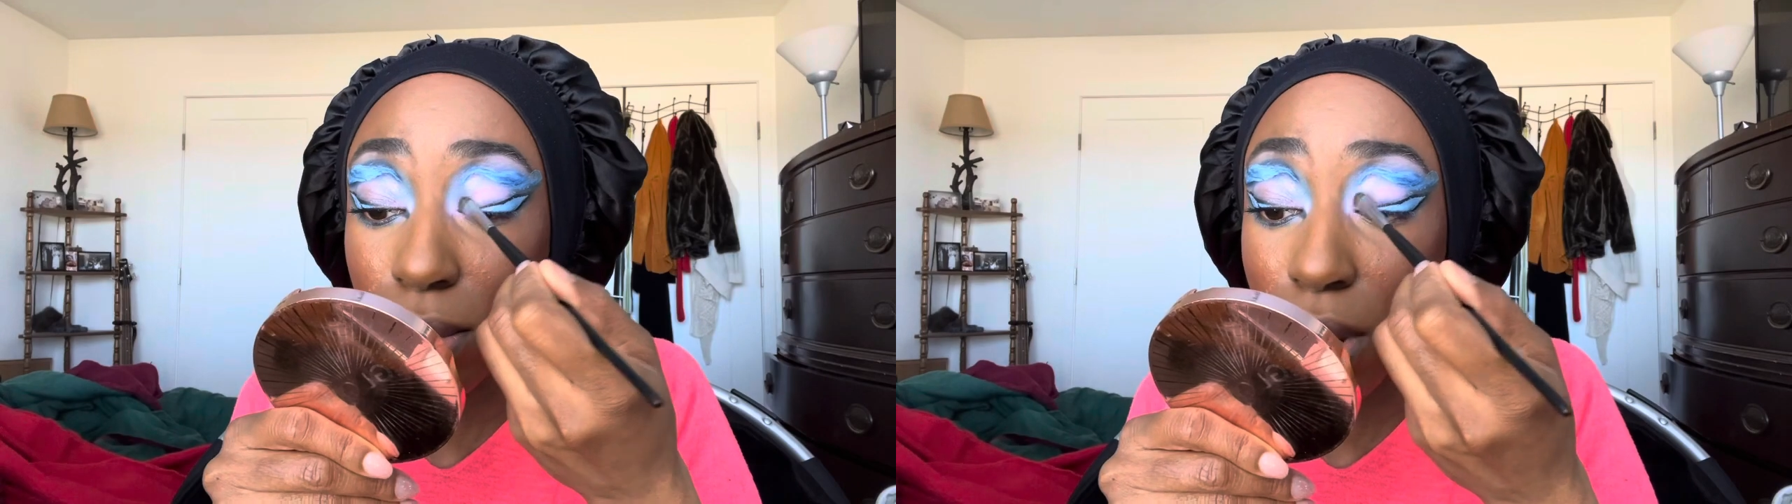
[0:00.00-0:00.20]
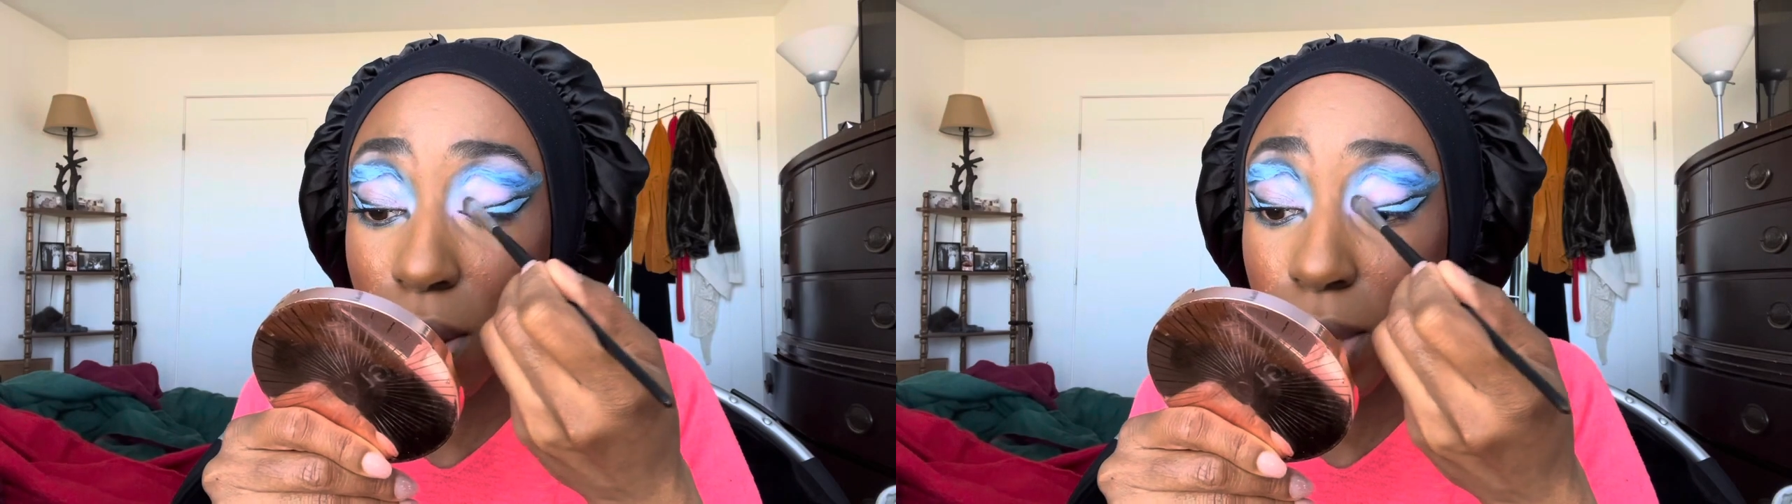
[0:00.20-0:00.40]

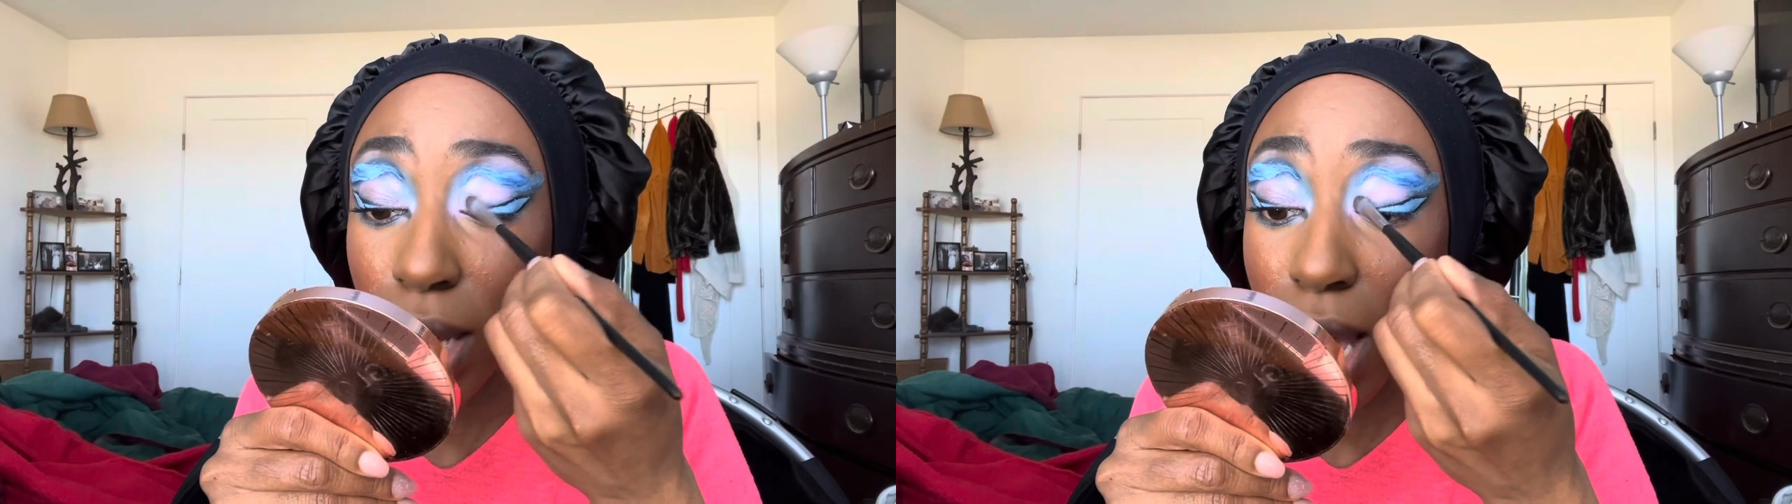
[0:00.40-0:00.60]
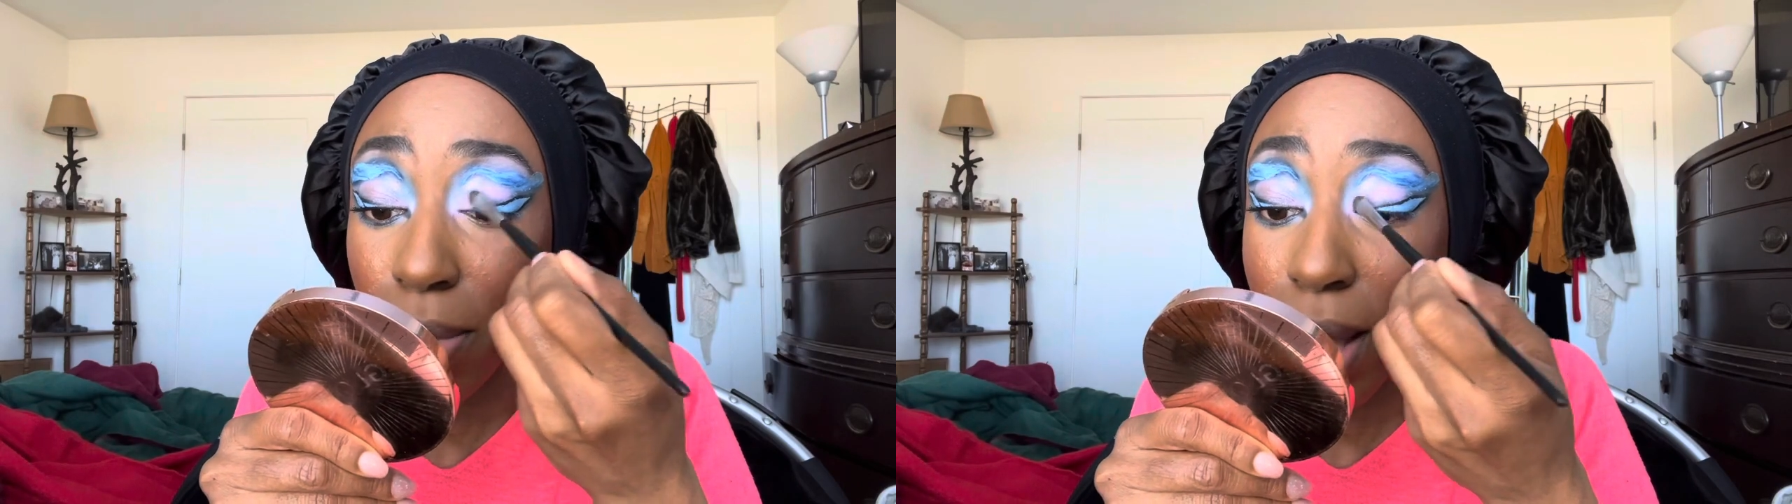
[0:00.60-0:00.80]
Urban
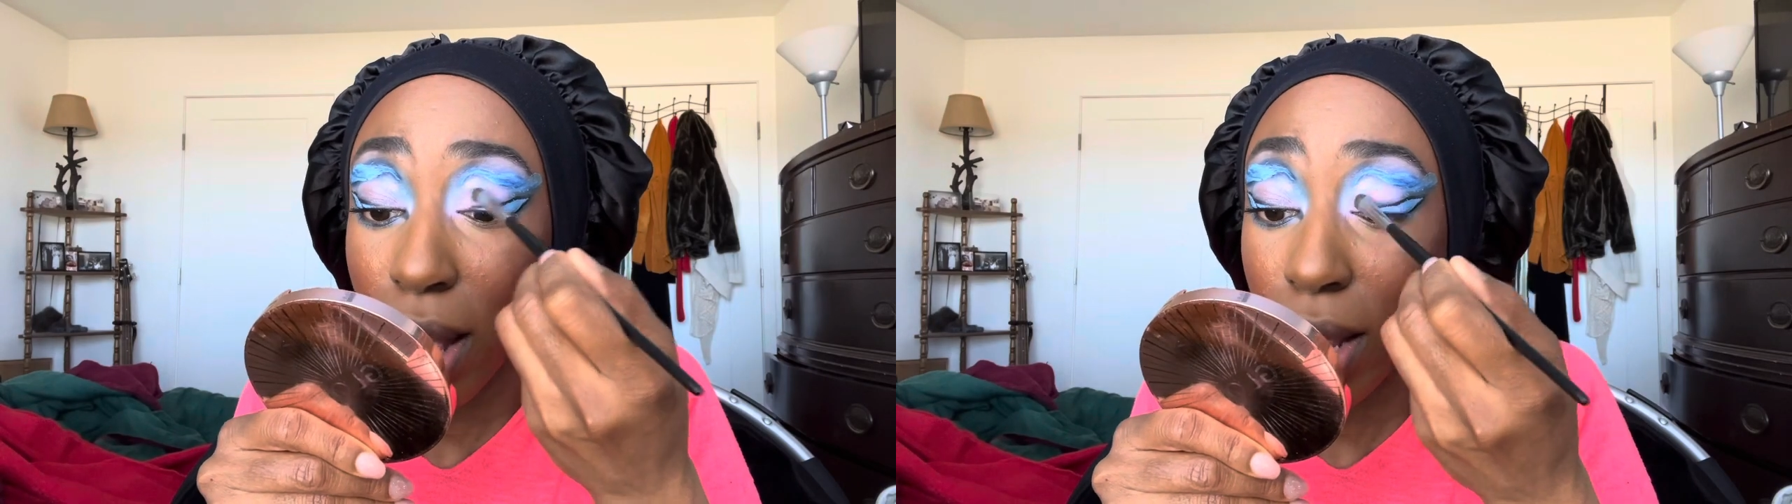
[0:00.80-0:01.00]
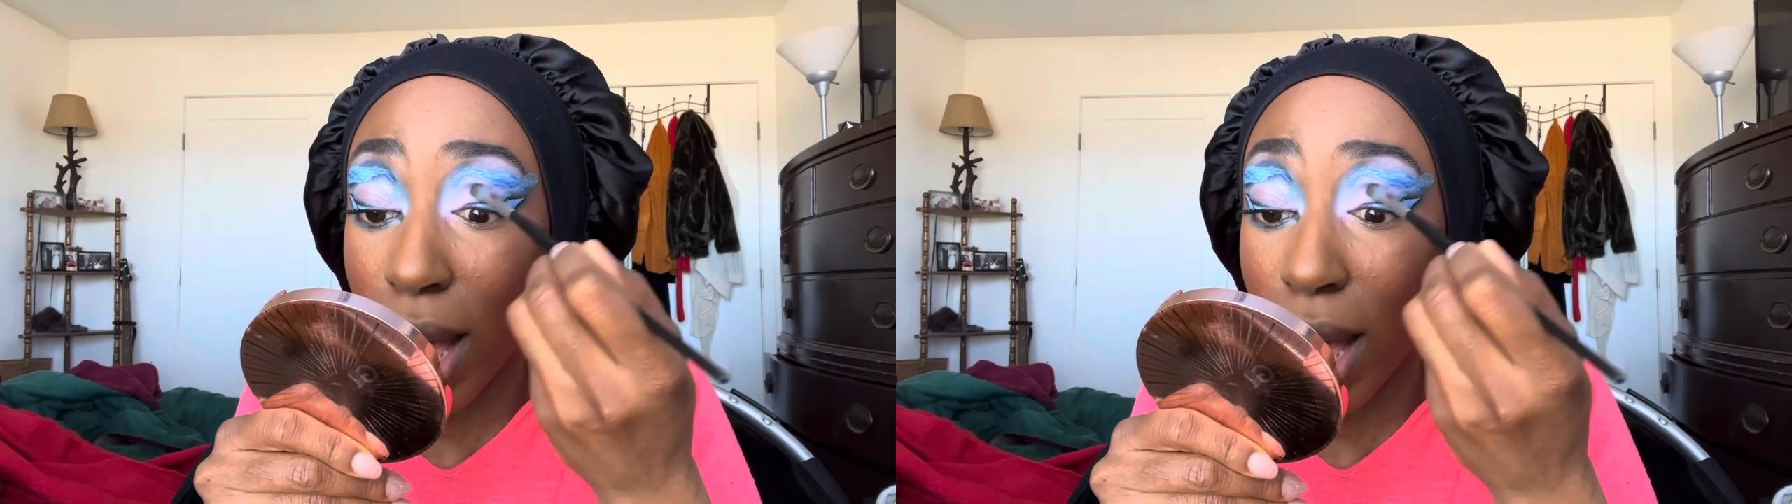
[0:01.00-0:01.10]
Decay palette,